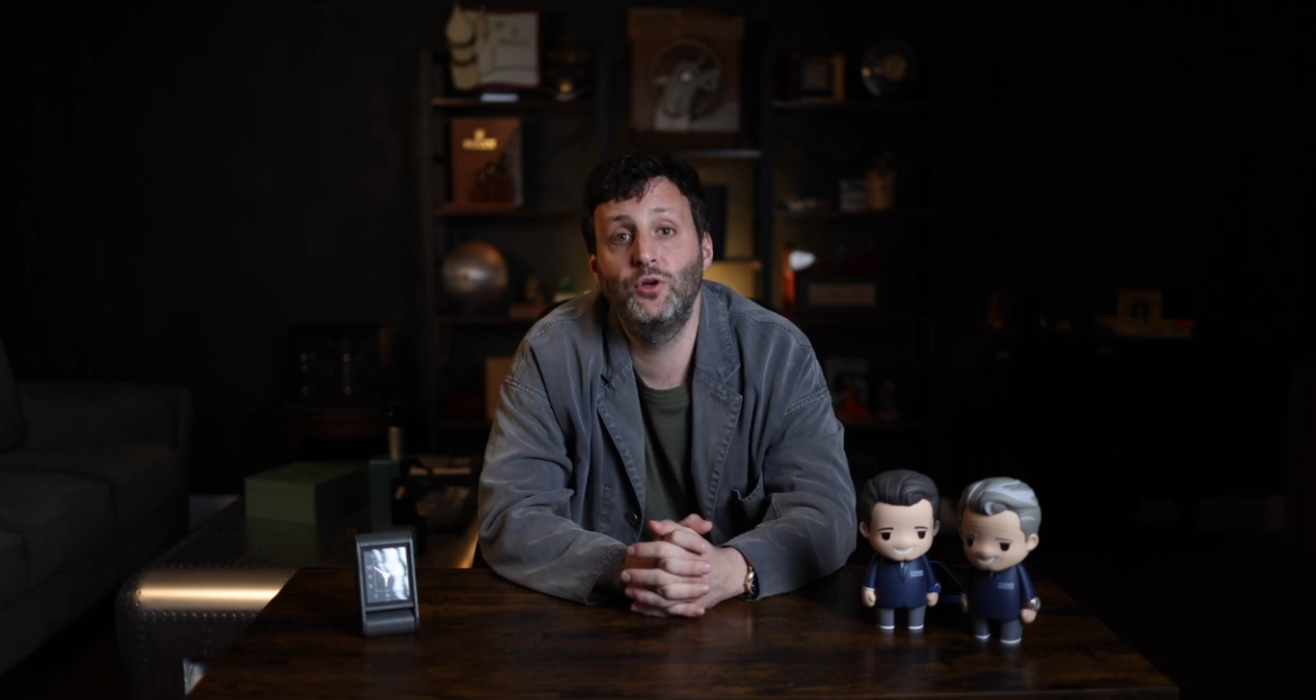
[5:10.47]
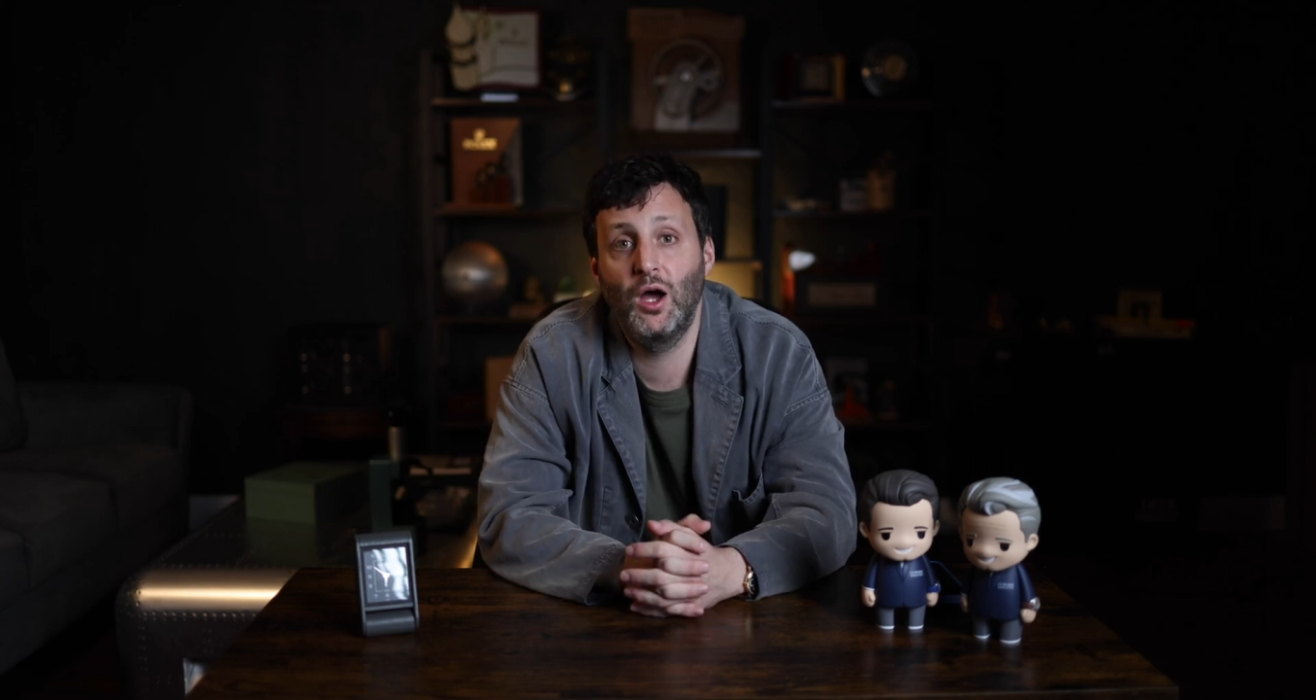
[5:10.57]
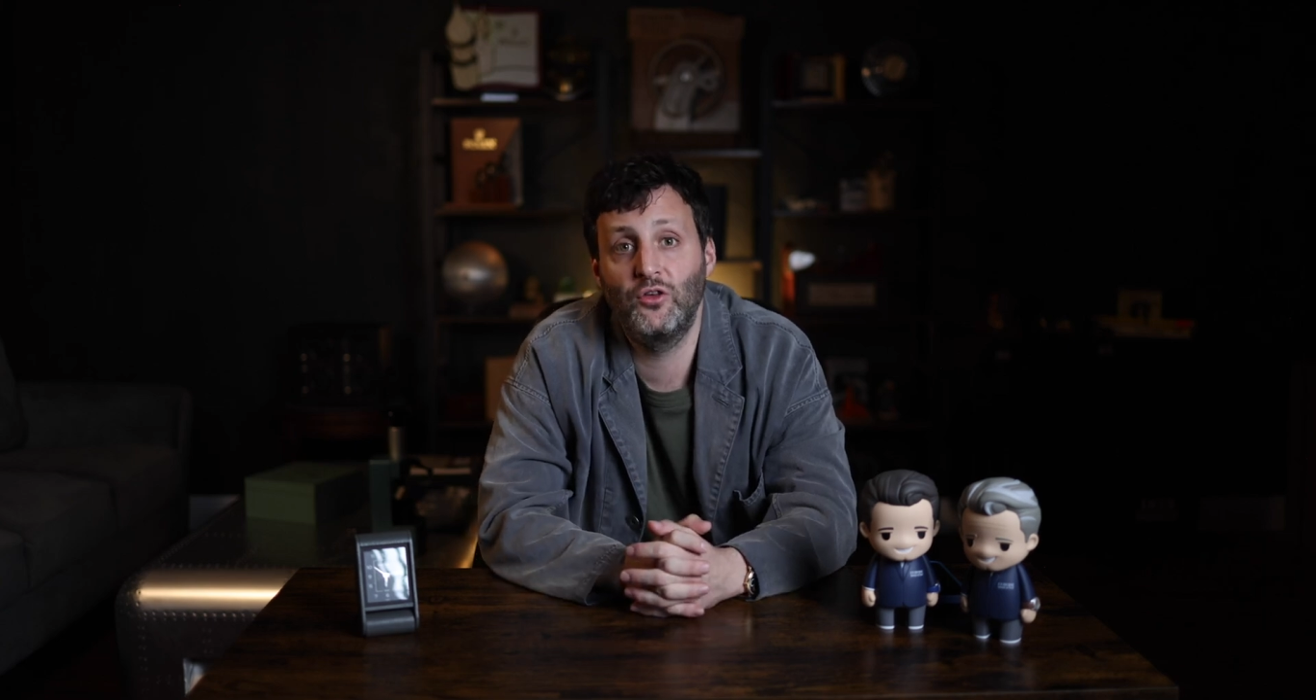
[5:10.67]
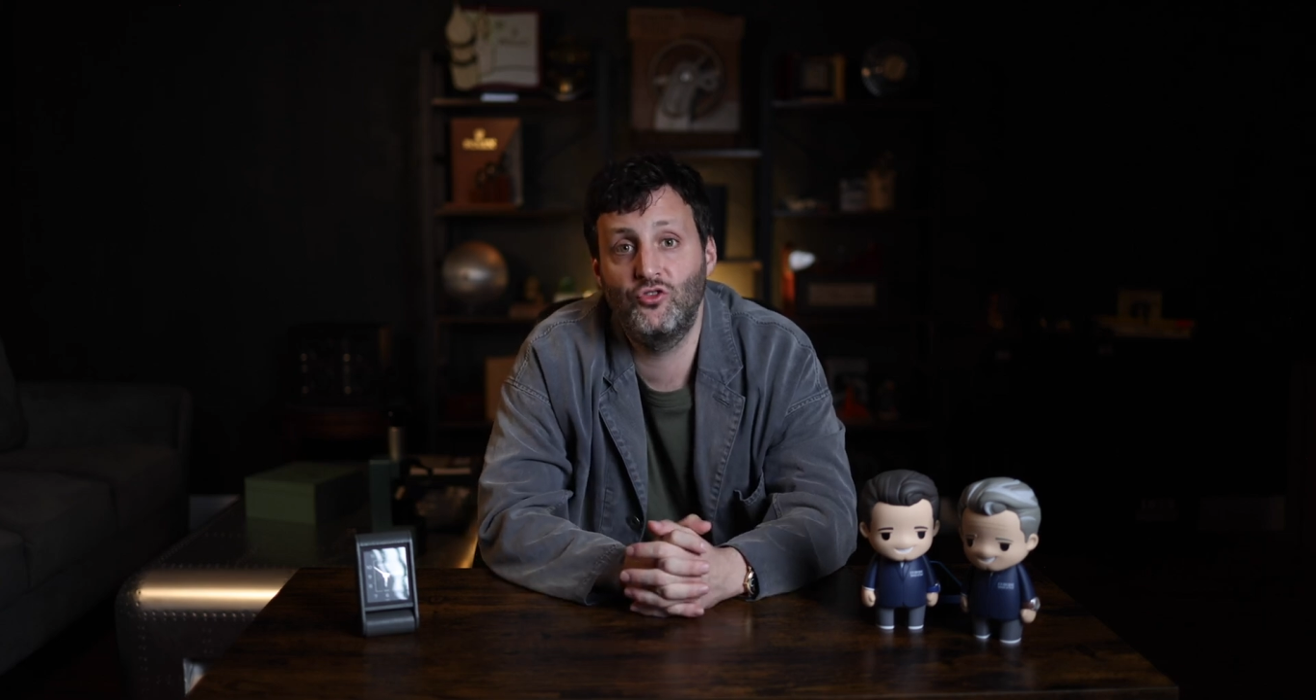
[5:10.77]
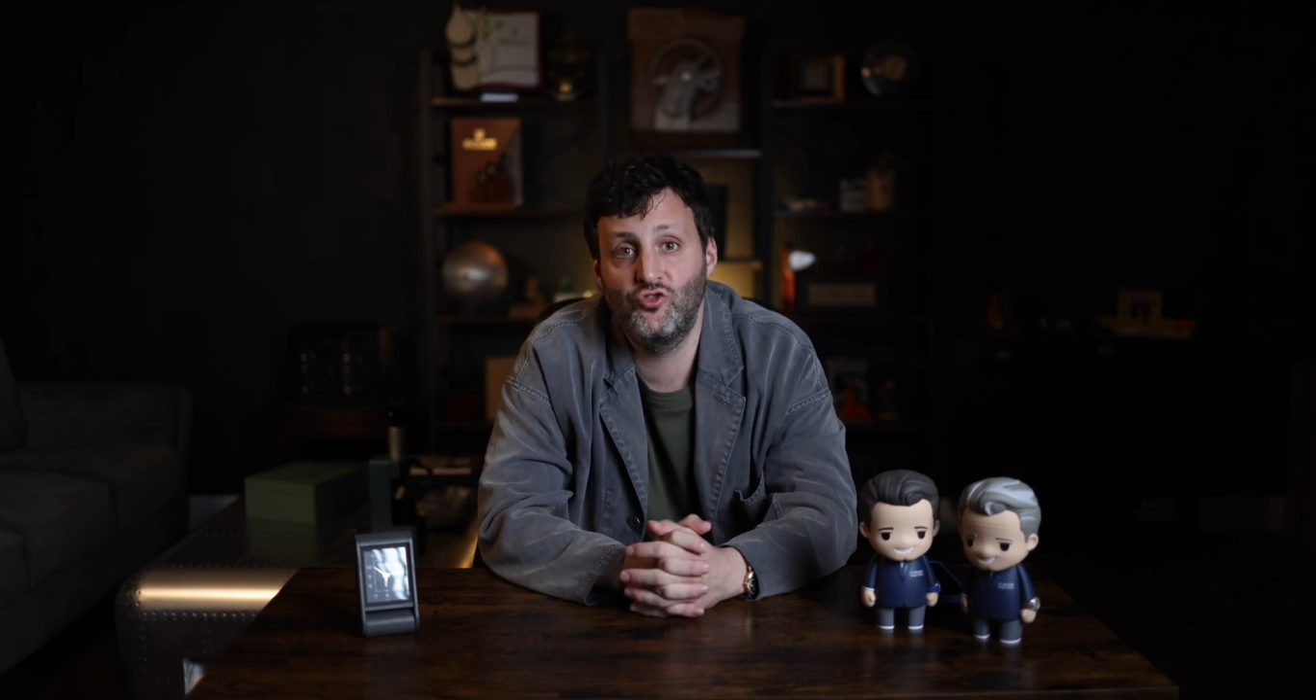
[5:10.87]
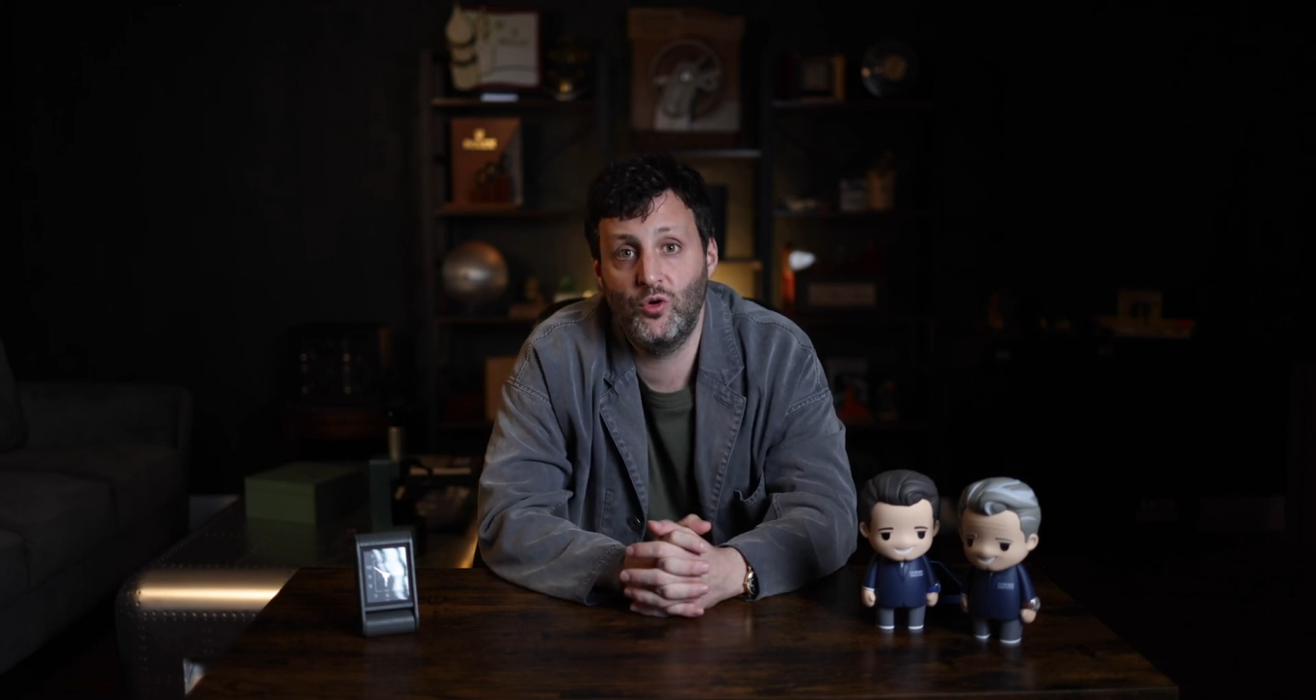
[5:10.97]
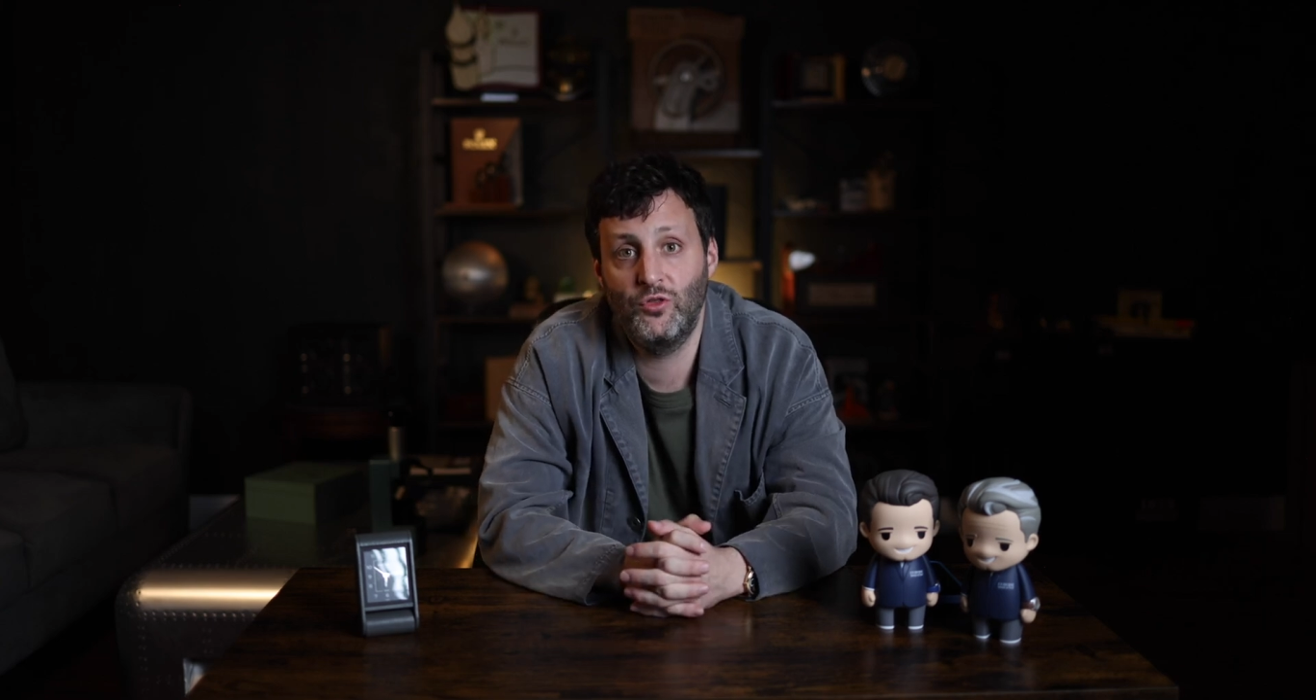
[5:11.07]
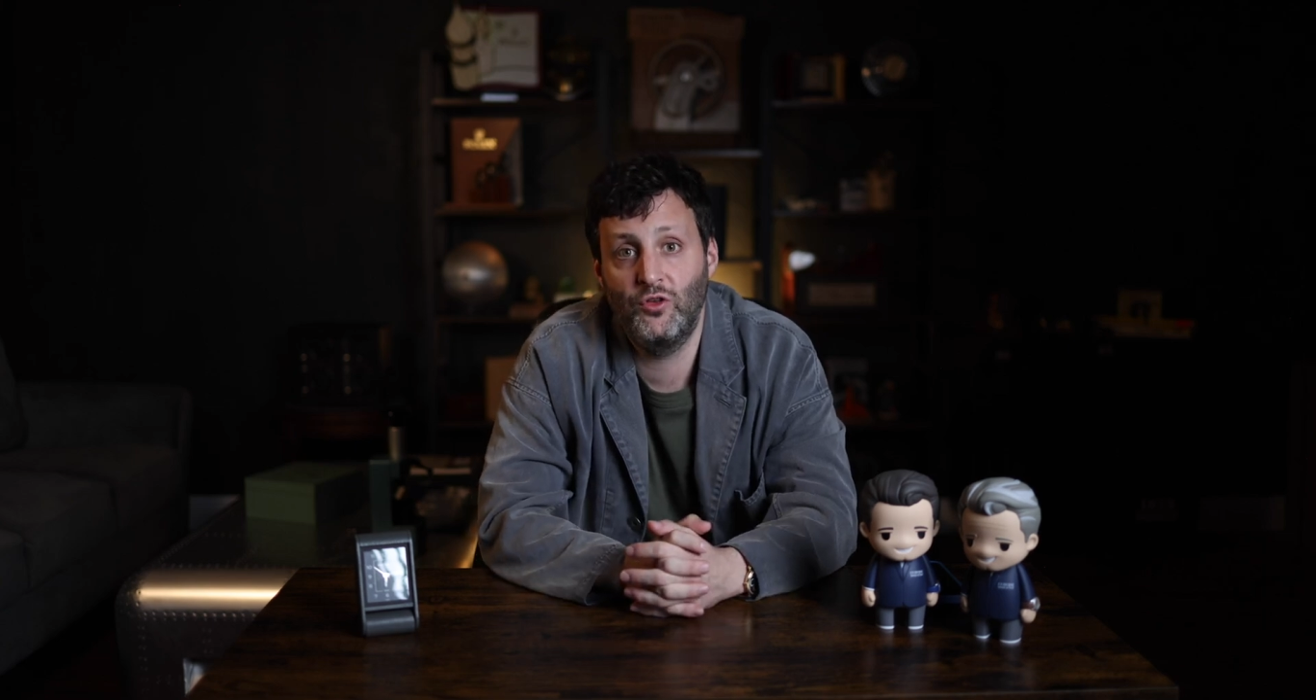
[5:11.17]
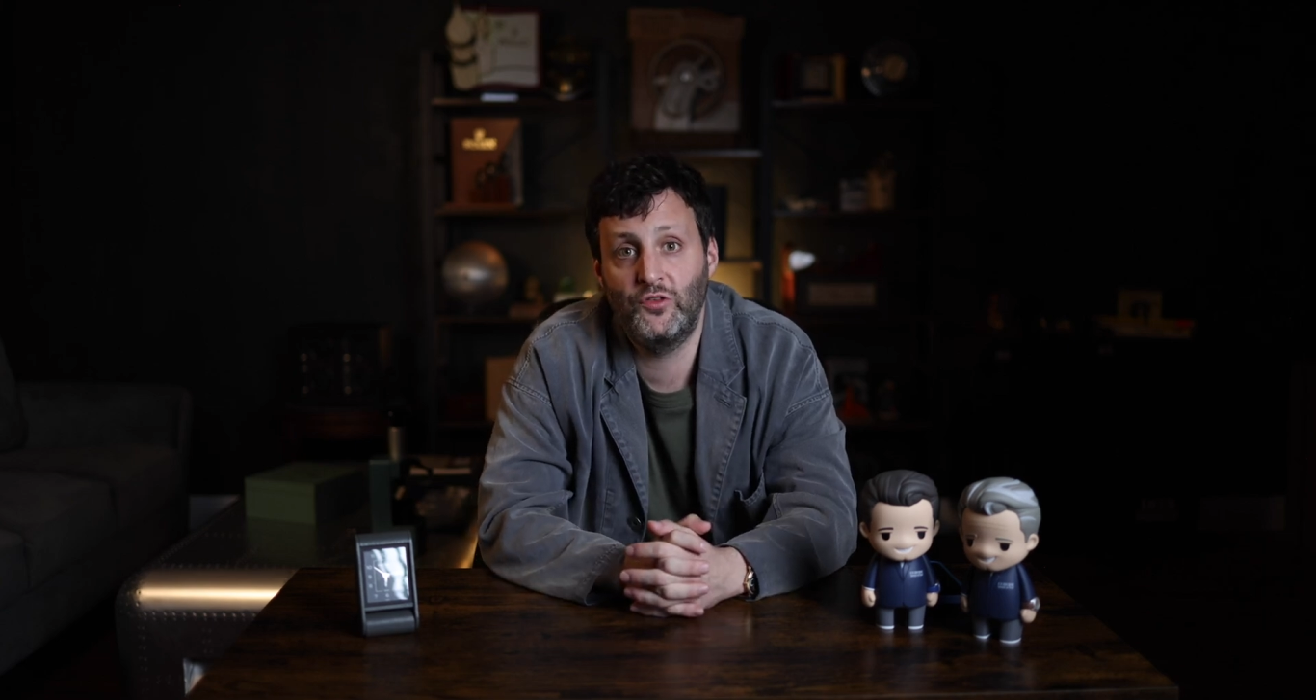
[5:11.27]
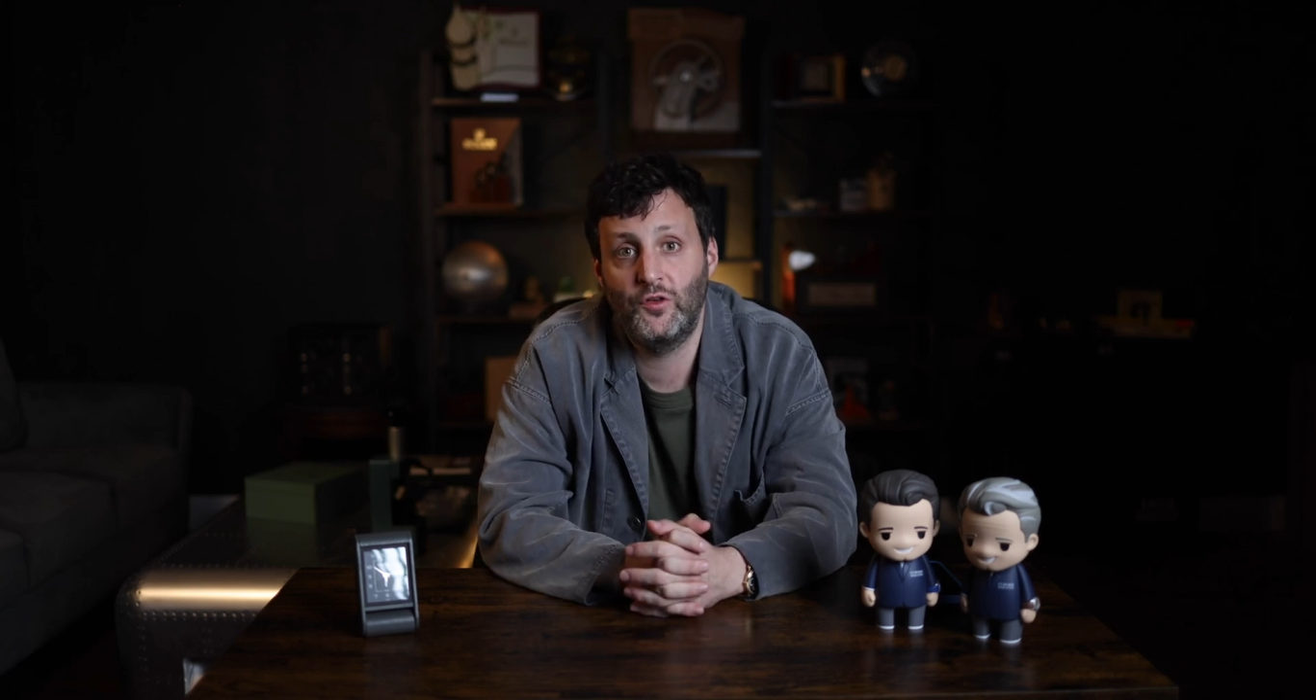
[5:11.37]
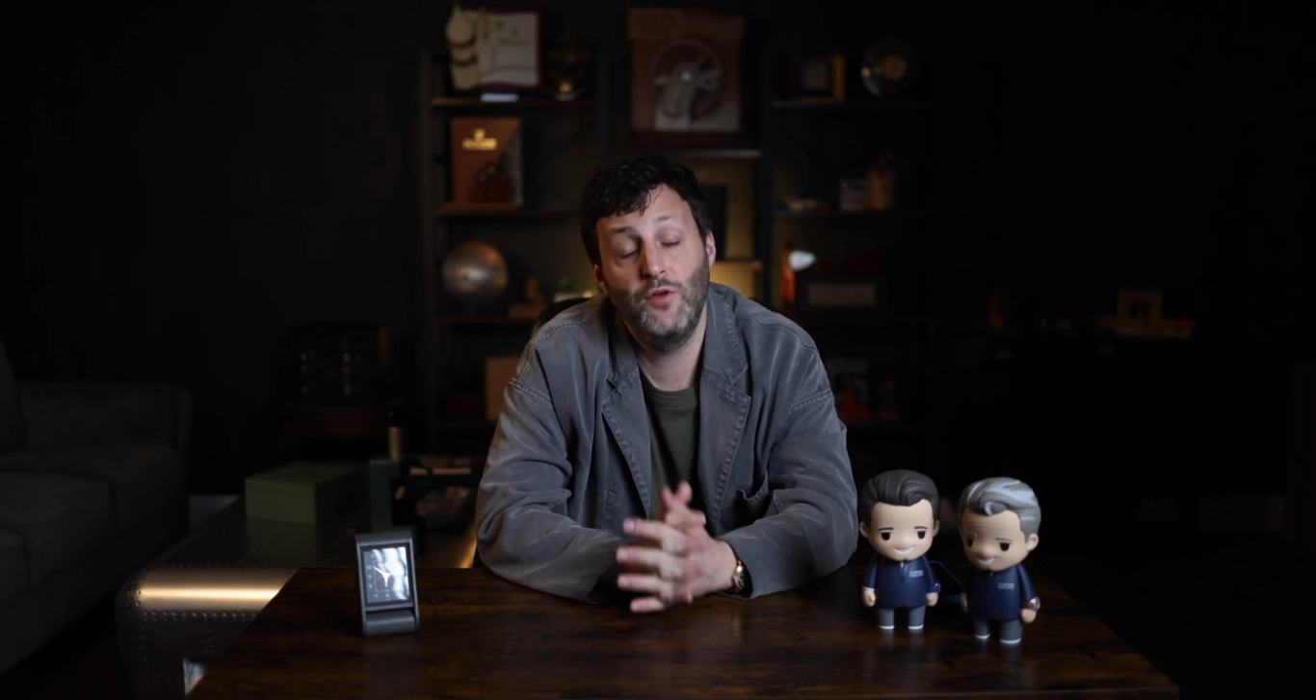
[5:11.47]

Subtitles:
guys enjoyed this.